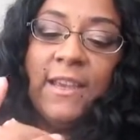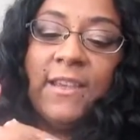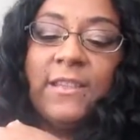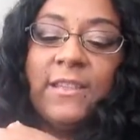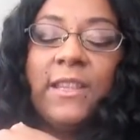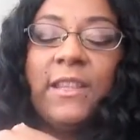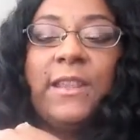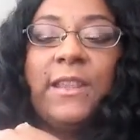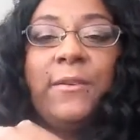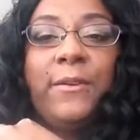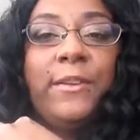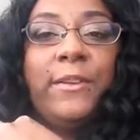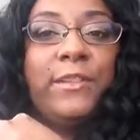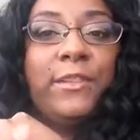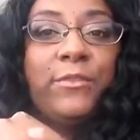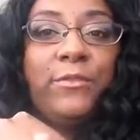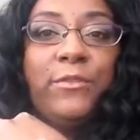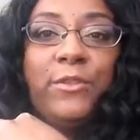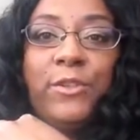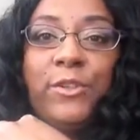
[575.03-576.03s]
So then as
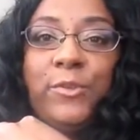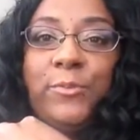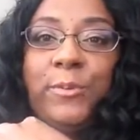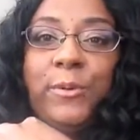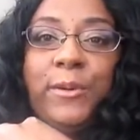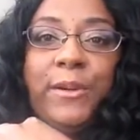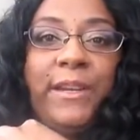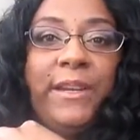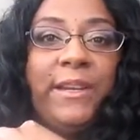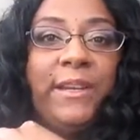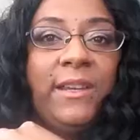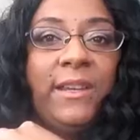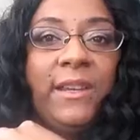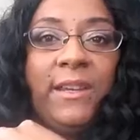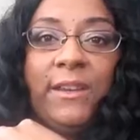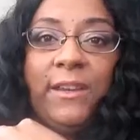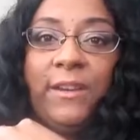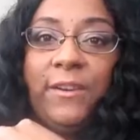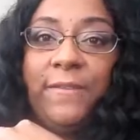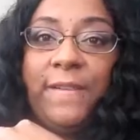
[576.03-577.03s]
soon as you put
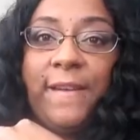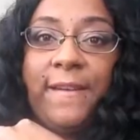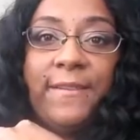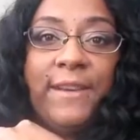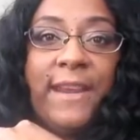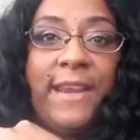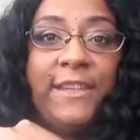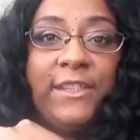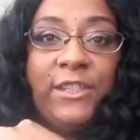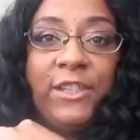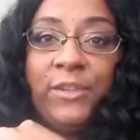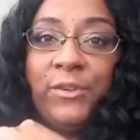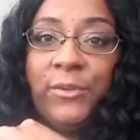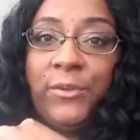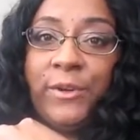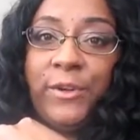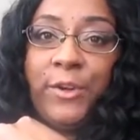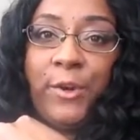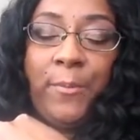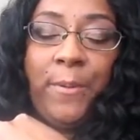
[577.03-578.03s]
your foundation
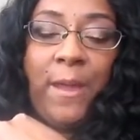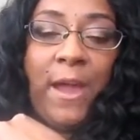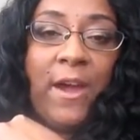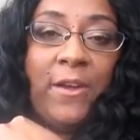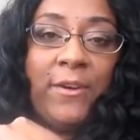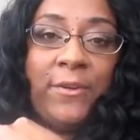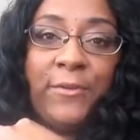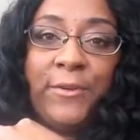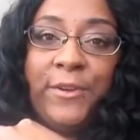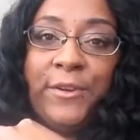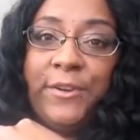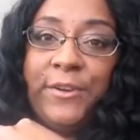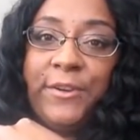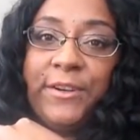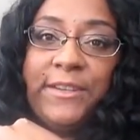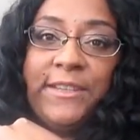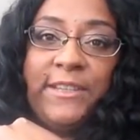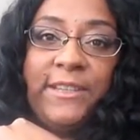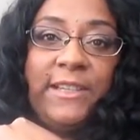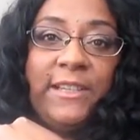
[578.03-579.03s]
on, your powder on, your
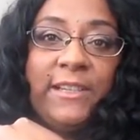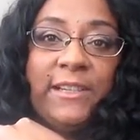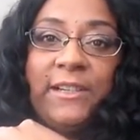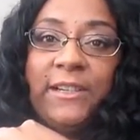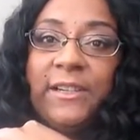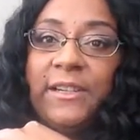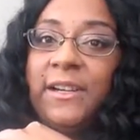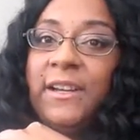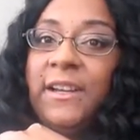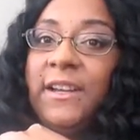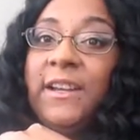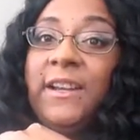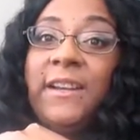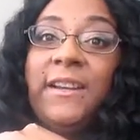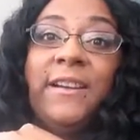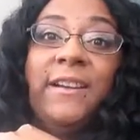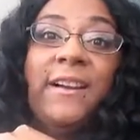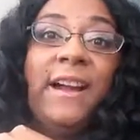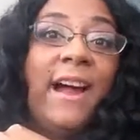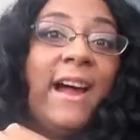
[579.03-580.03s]
concealer,
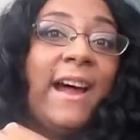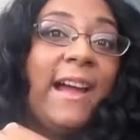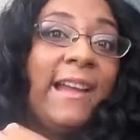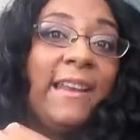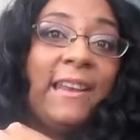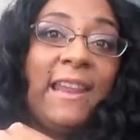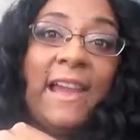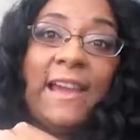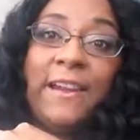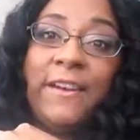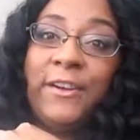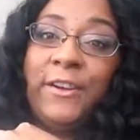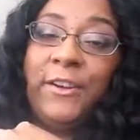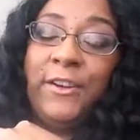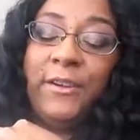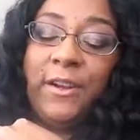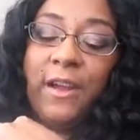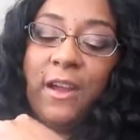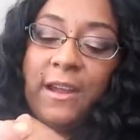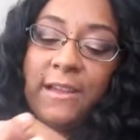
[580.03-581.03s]
your highlighter,
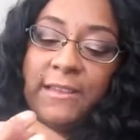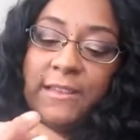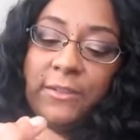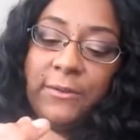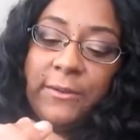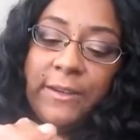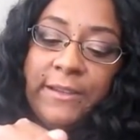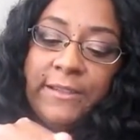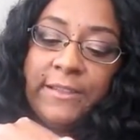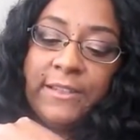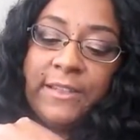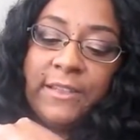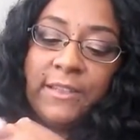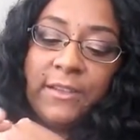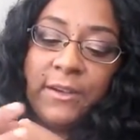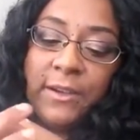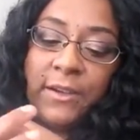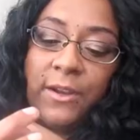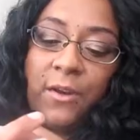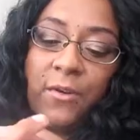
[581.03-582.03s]
your contour, it's just
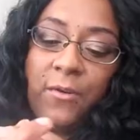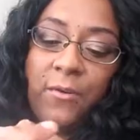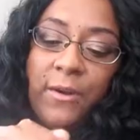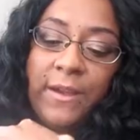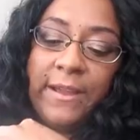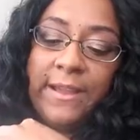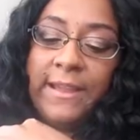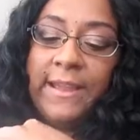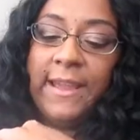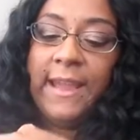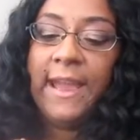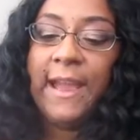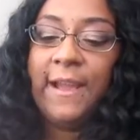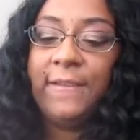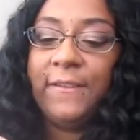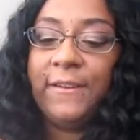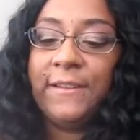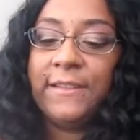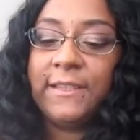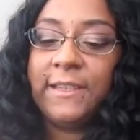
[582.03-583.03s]
going to go on
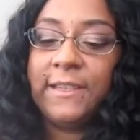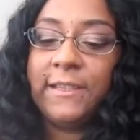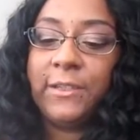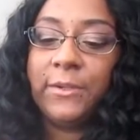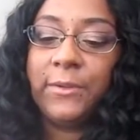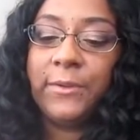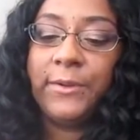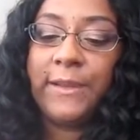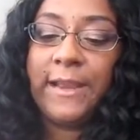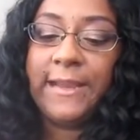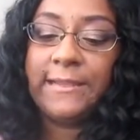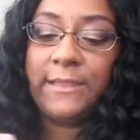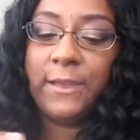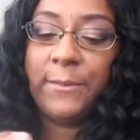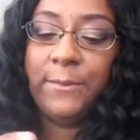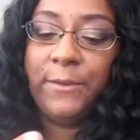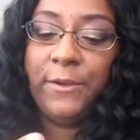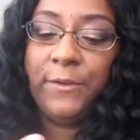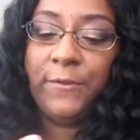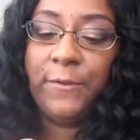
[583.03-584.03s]
effortless because it creates a
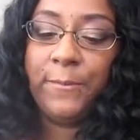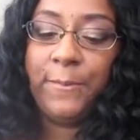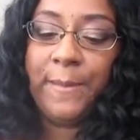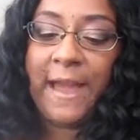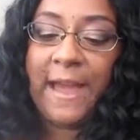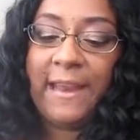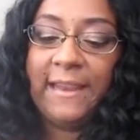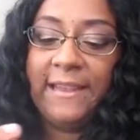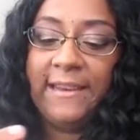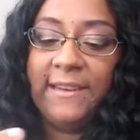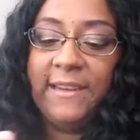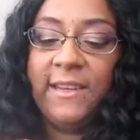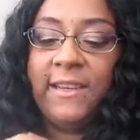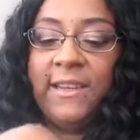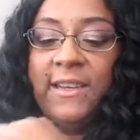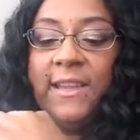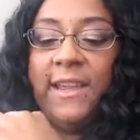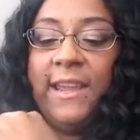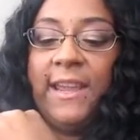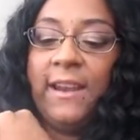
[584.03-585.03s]
beautiful palette.
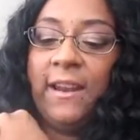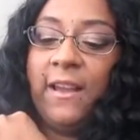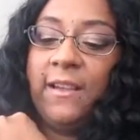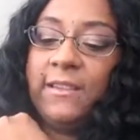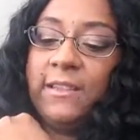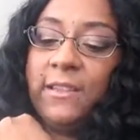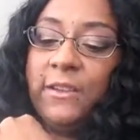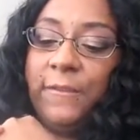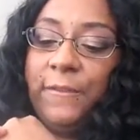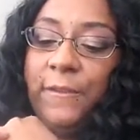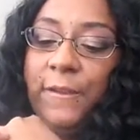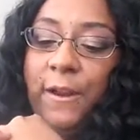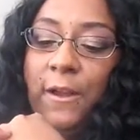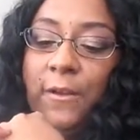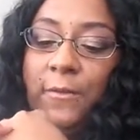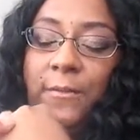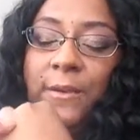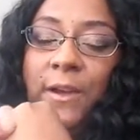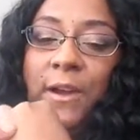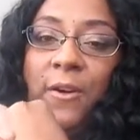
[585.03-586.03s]
And also, if you
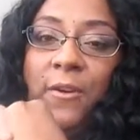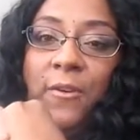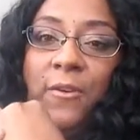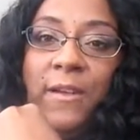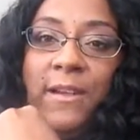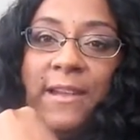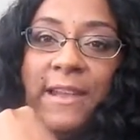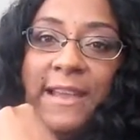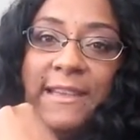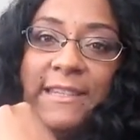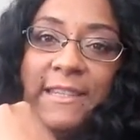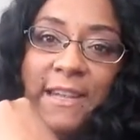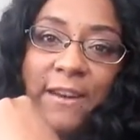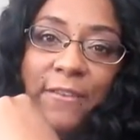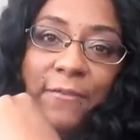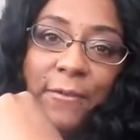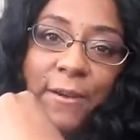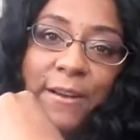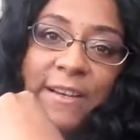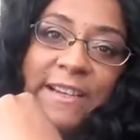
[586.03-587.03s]
don't know, instead
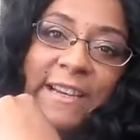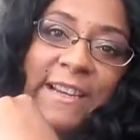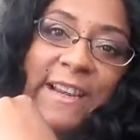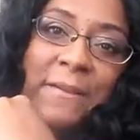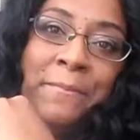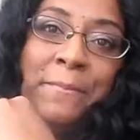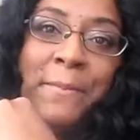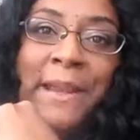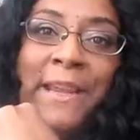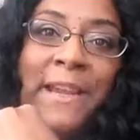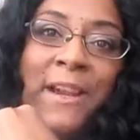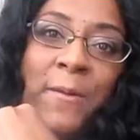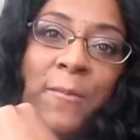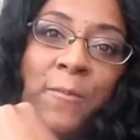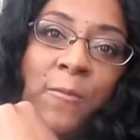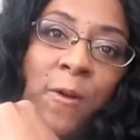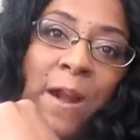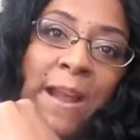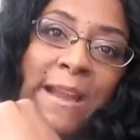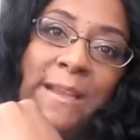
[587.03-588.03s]
of running to get makeup
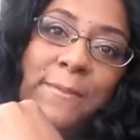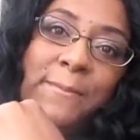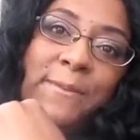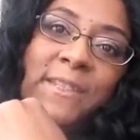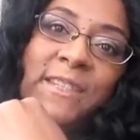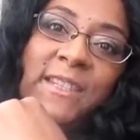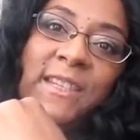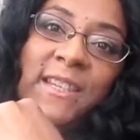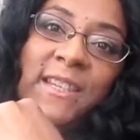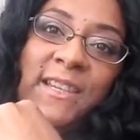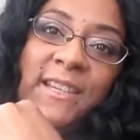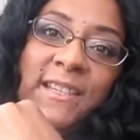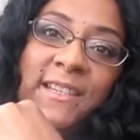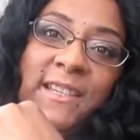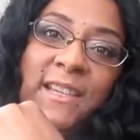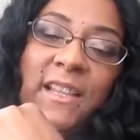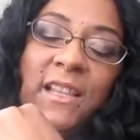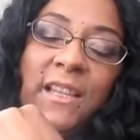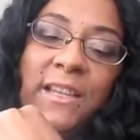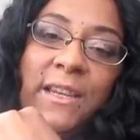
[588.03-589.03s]
wipes
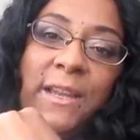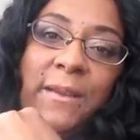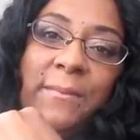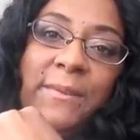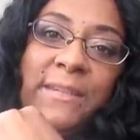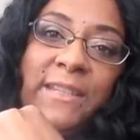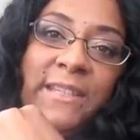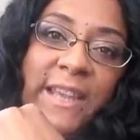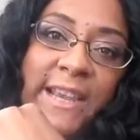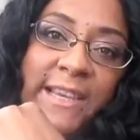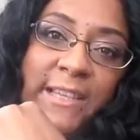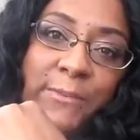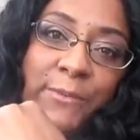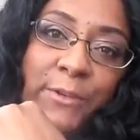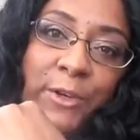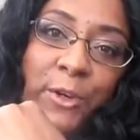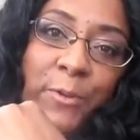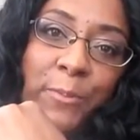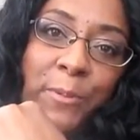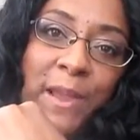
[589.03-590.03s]
to clean up mistakes when
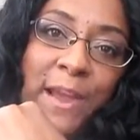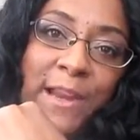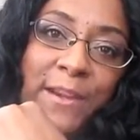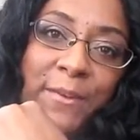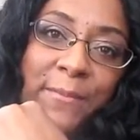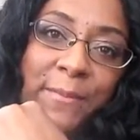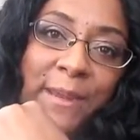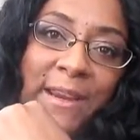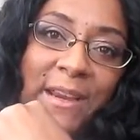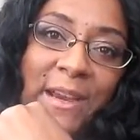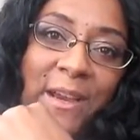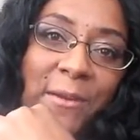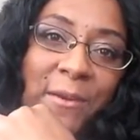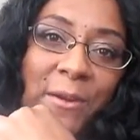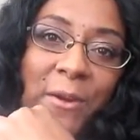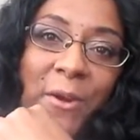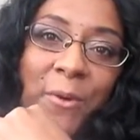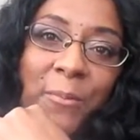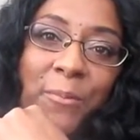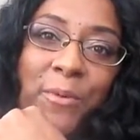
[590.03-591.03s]
you're applying your
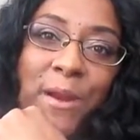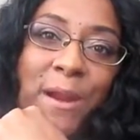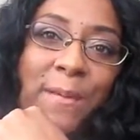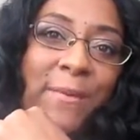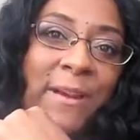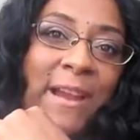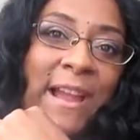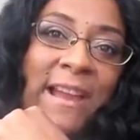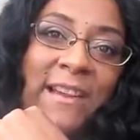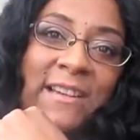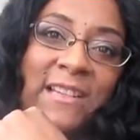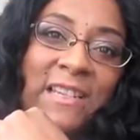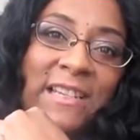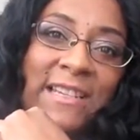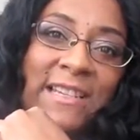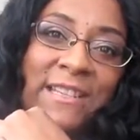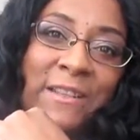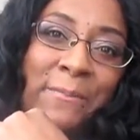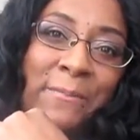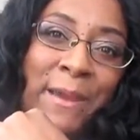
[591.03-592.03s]
makeup, primer actually
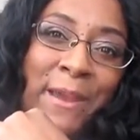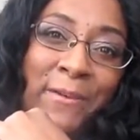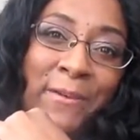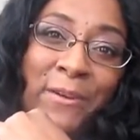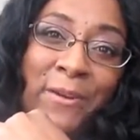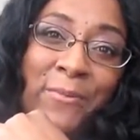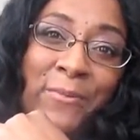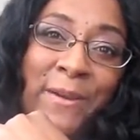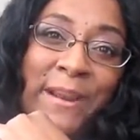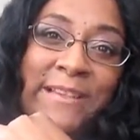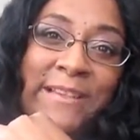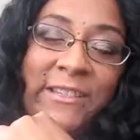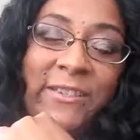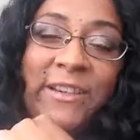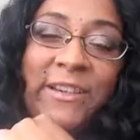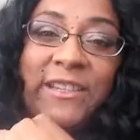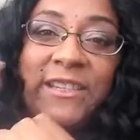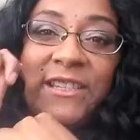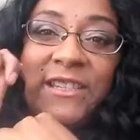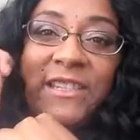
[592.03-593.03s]
is the better eraser.
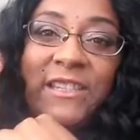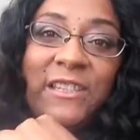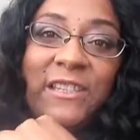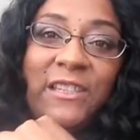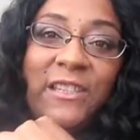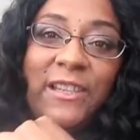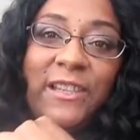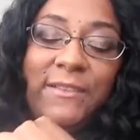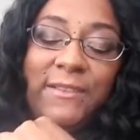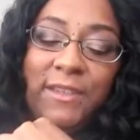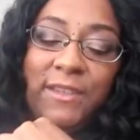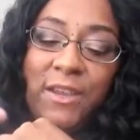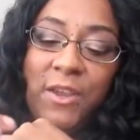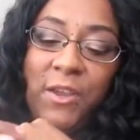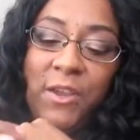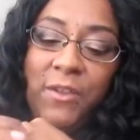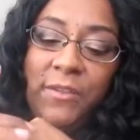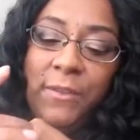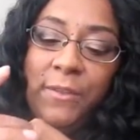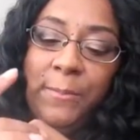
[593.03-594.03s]
It just lifts
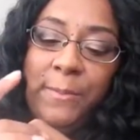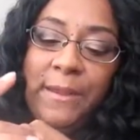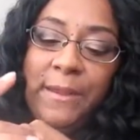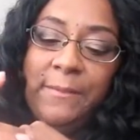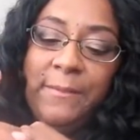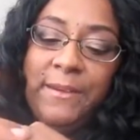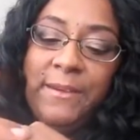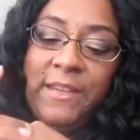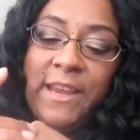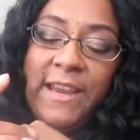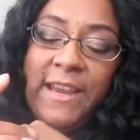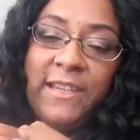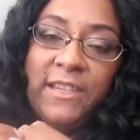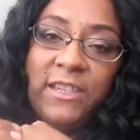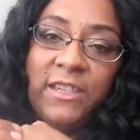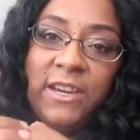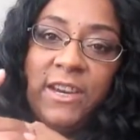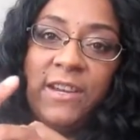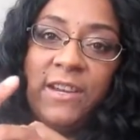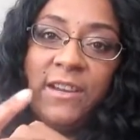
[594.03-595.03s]
the
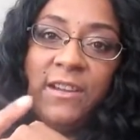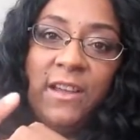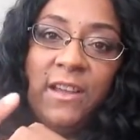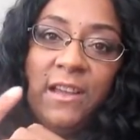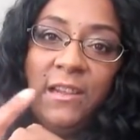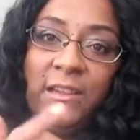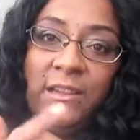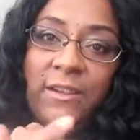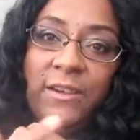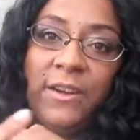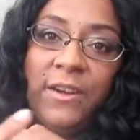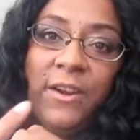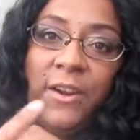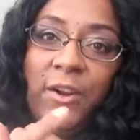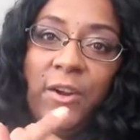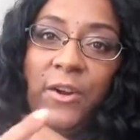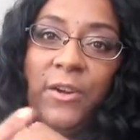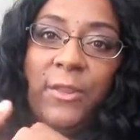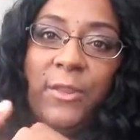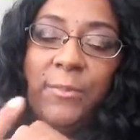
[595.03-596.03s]
pigmentation and the color
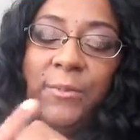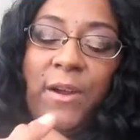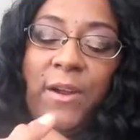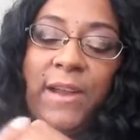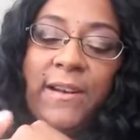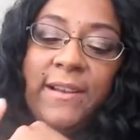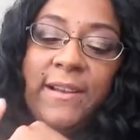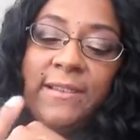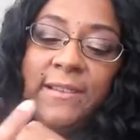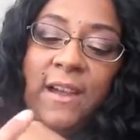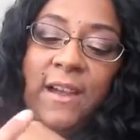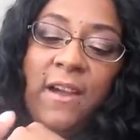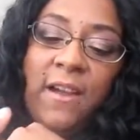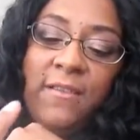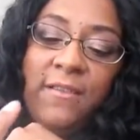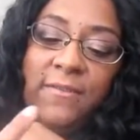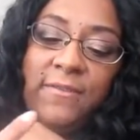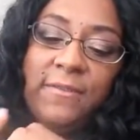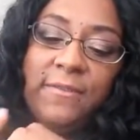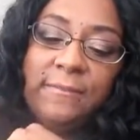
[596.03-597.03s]
or the product
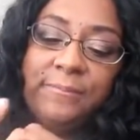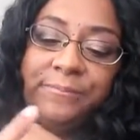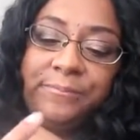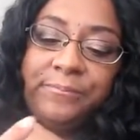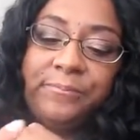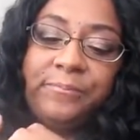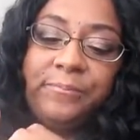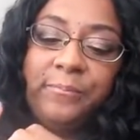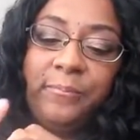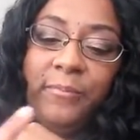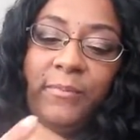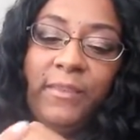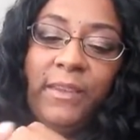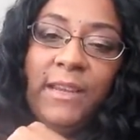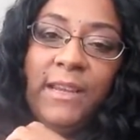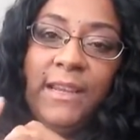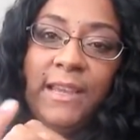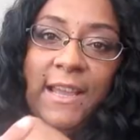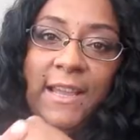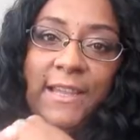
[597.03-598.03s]
off.
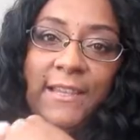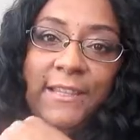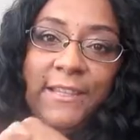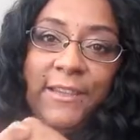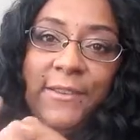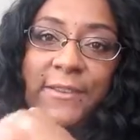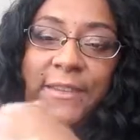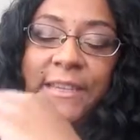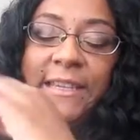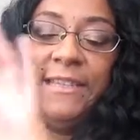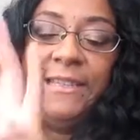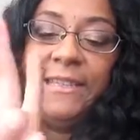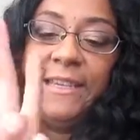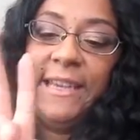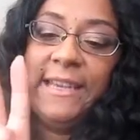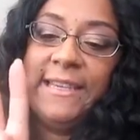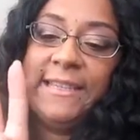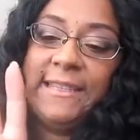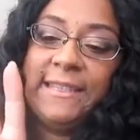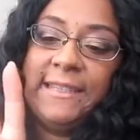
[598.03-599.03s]
So this
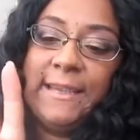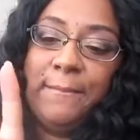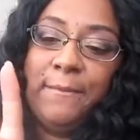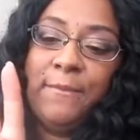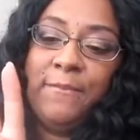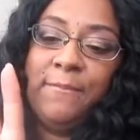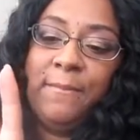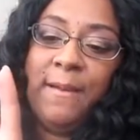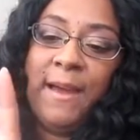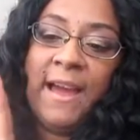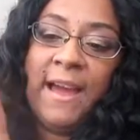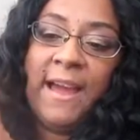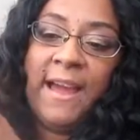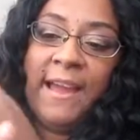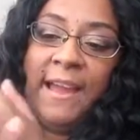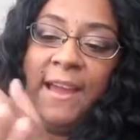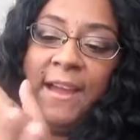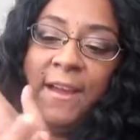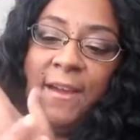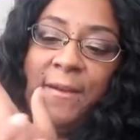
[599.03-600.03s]
is some of
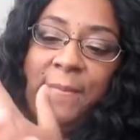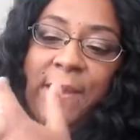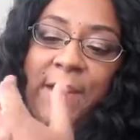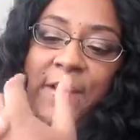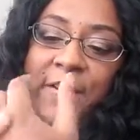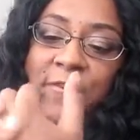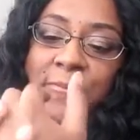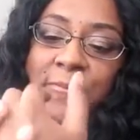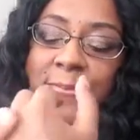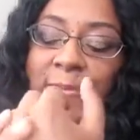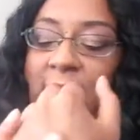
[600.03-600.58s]
my E.L.F.